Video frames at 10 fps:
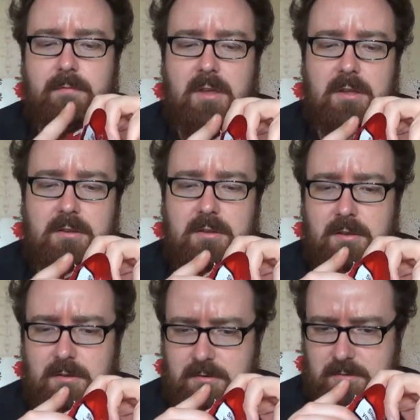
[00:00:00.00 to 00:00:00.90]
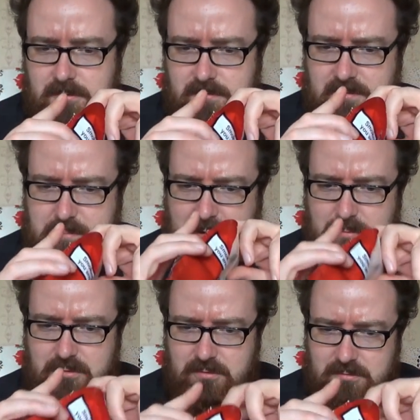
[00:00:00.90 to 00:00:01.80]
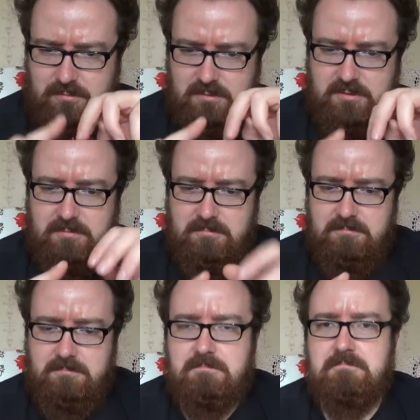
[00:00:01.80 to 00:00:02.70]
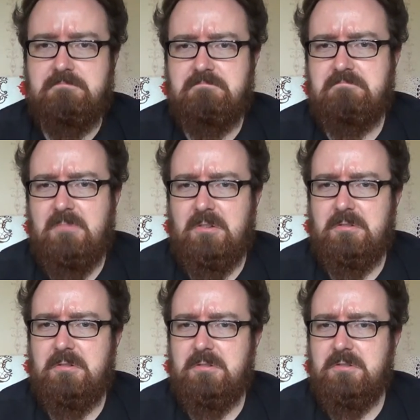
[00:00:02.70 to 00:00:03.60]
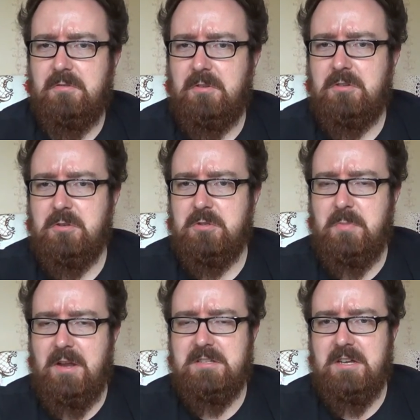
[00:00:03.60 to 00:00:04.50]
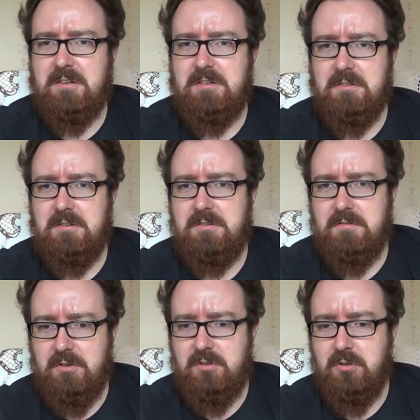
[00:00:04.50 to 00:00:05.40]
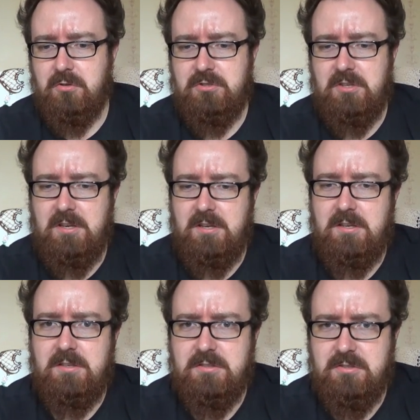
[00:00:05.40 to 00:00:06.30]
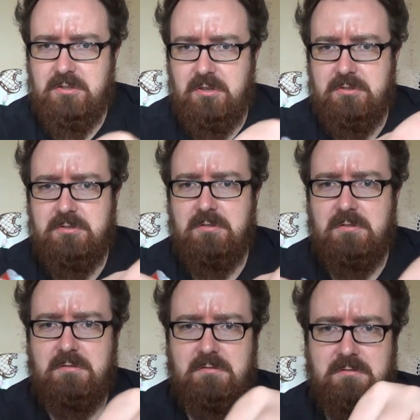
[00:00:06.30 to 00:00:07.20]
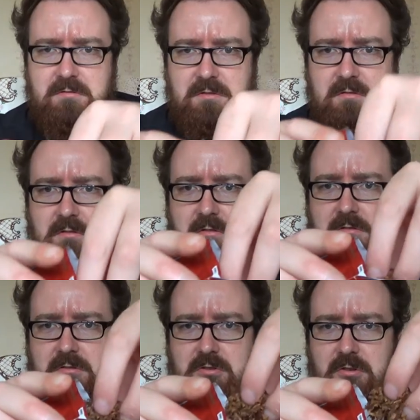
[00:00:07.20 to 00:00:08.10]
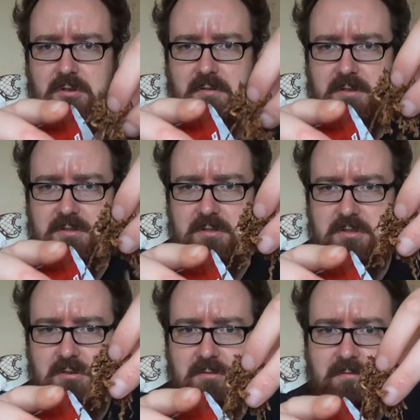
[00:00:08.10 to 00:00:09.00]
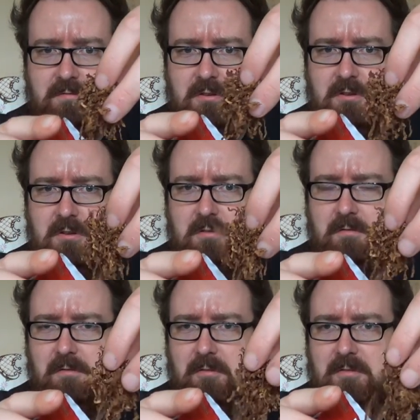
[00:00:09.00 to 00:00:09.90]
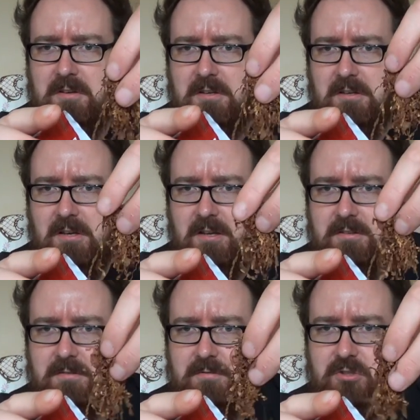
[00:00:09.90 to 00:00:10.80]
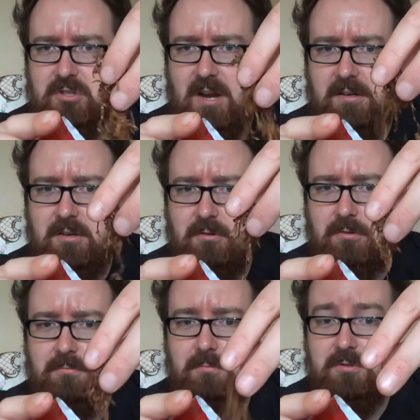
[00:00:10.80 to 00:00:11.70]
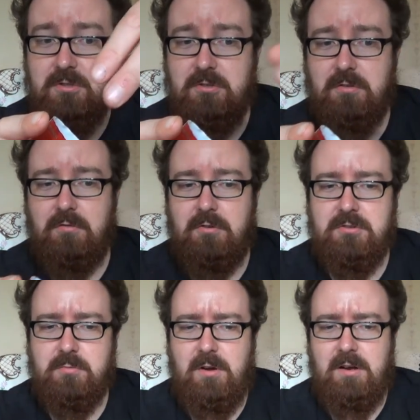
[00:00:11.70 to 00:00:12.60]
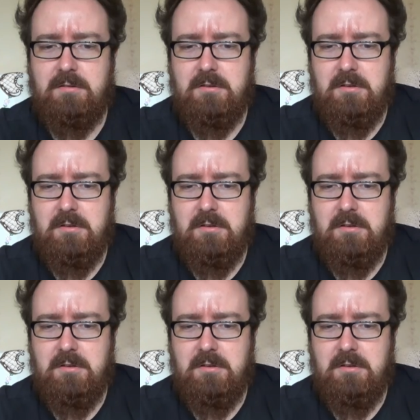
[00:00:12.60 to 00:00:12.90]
the pouch note isn't, I don't know, it's nothing too spectacular, and the cut is a sort of, so I'll show you this, it's sort of fluffy kind of shag cut, which is another reason why